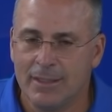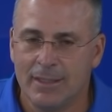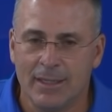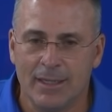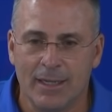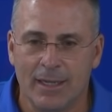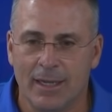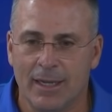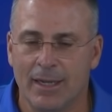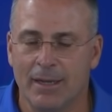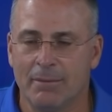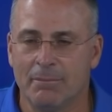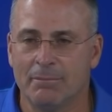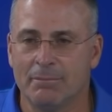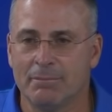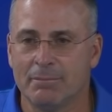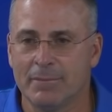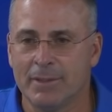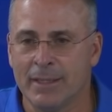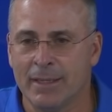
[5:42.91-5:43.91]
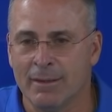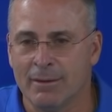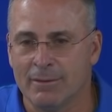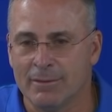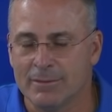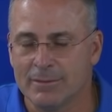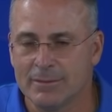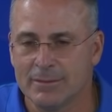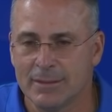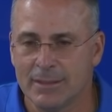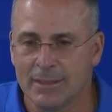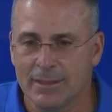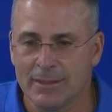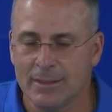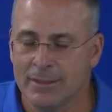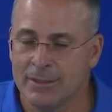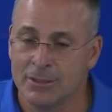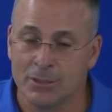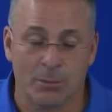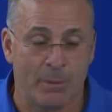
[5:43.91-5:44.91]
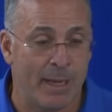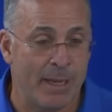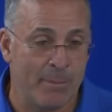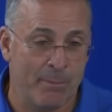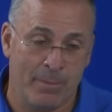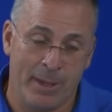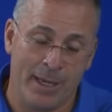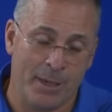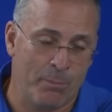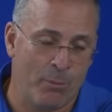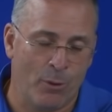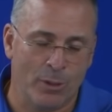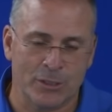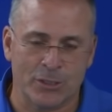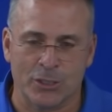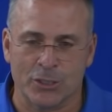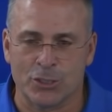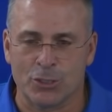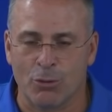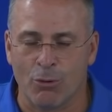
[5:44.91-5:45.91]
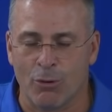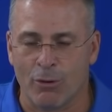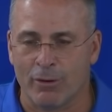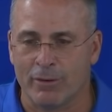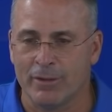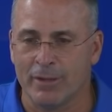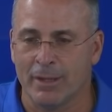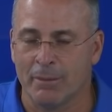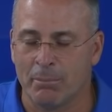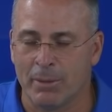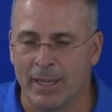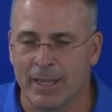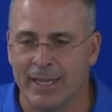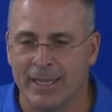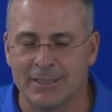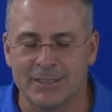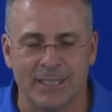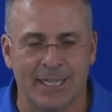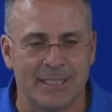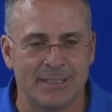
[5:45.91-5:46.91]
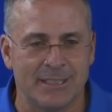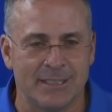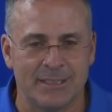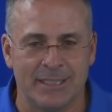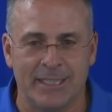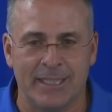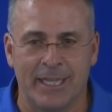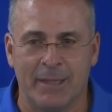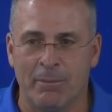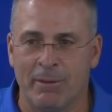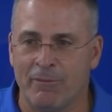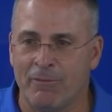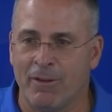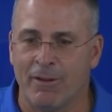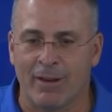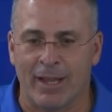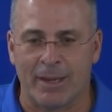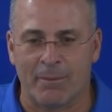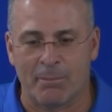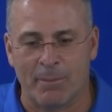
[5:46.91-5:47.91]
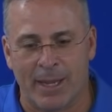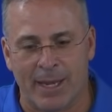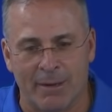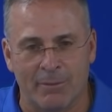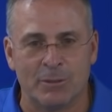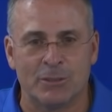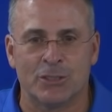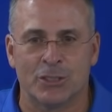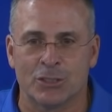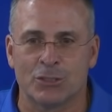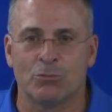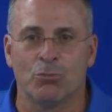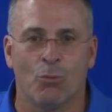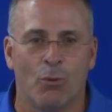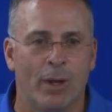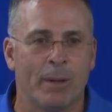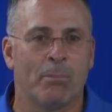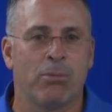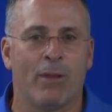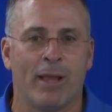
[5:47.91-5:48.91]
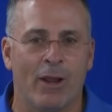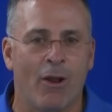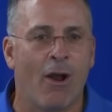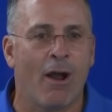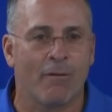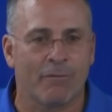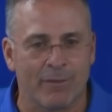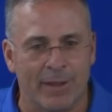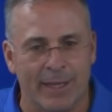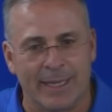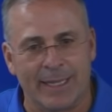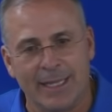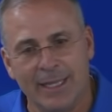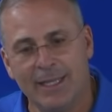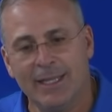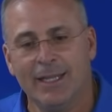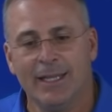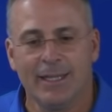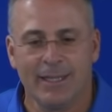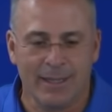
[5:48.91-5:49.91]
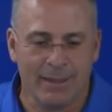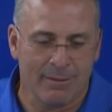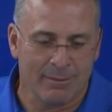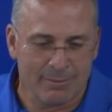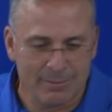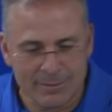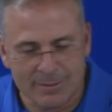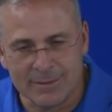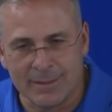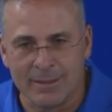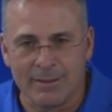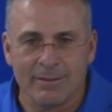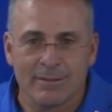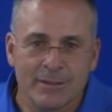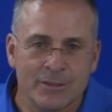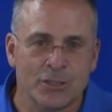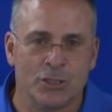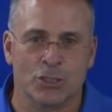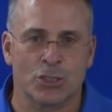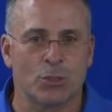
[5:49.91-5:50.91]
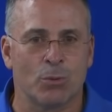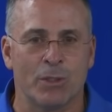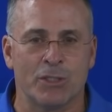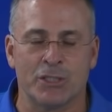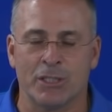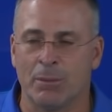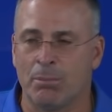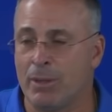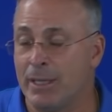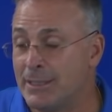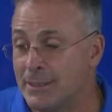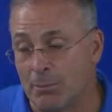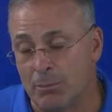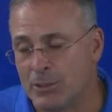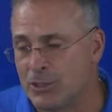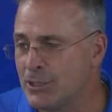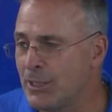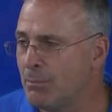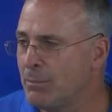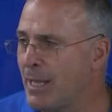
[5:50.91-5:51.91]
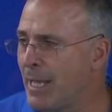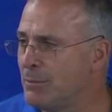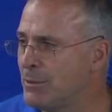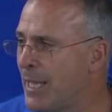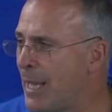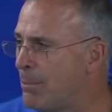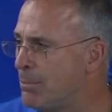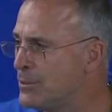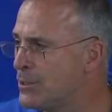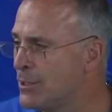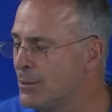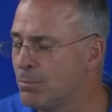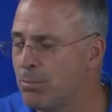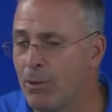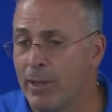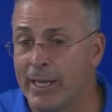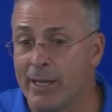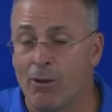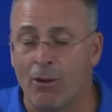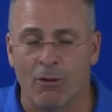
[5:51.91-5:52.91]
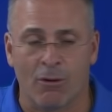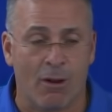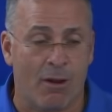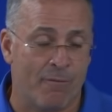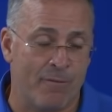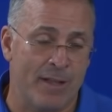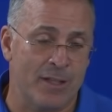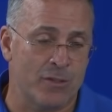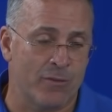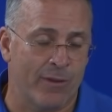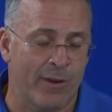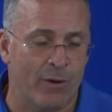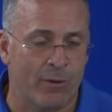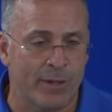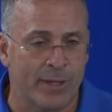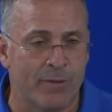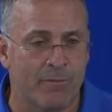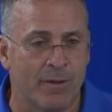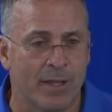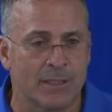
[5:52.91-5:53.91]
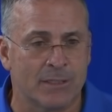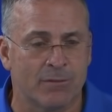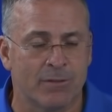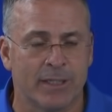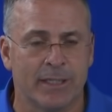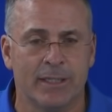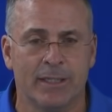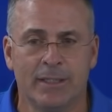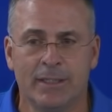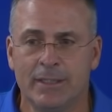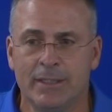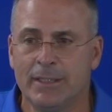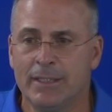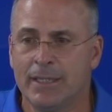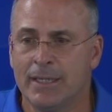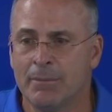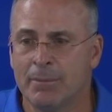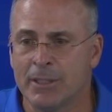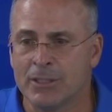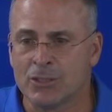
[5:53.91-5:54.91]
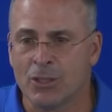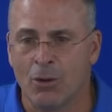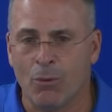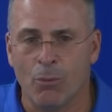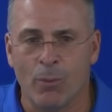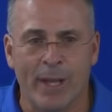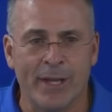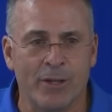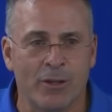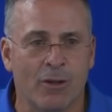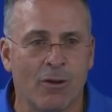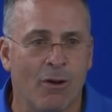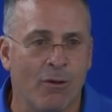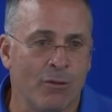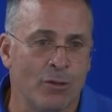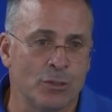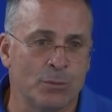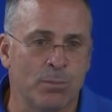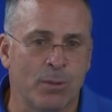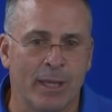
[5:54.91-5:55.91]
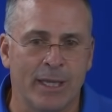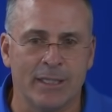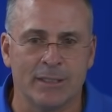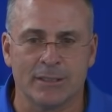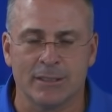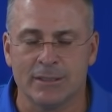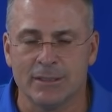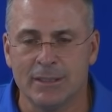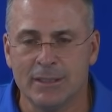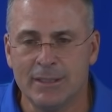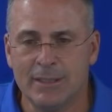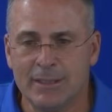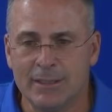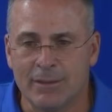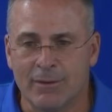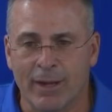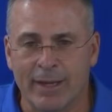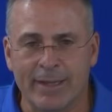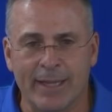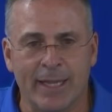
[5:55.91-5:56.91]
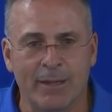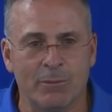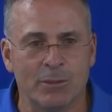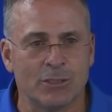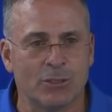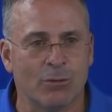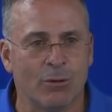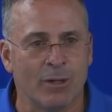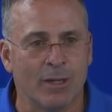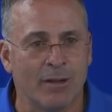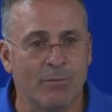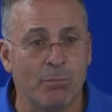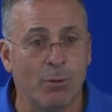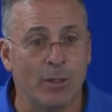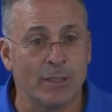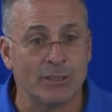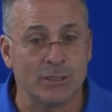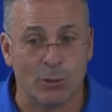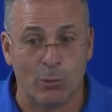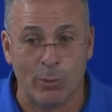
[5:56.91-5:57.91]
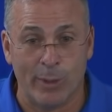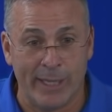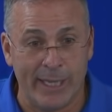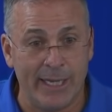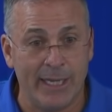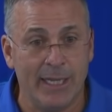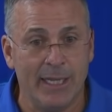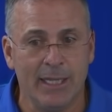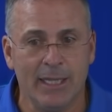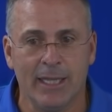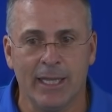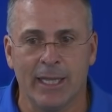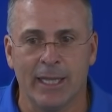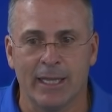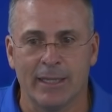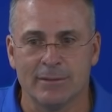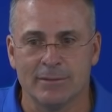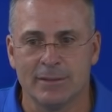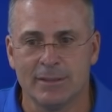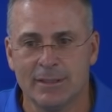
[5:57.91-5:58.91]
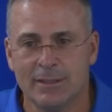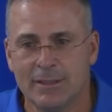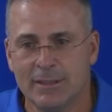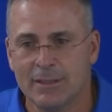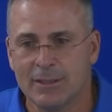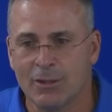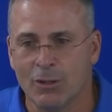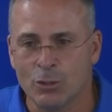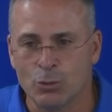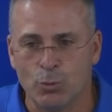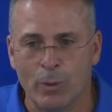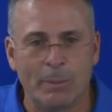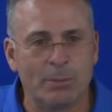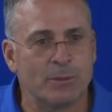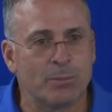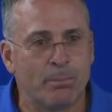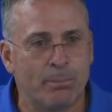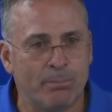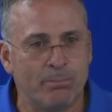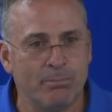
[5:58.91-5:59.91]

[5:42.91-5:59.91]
um, you know, as many, many points you scored against an SEC team, he felt like, man, it was just one play off. Like, you know, you know just switching the plays up, which sometimes happens as a play caller, offensively or defensively. I mean, it's all when you call those plays. And the great thing, we scored enough points to win. And, Coach Whip's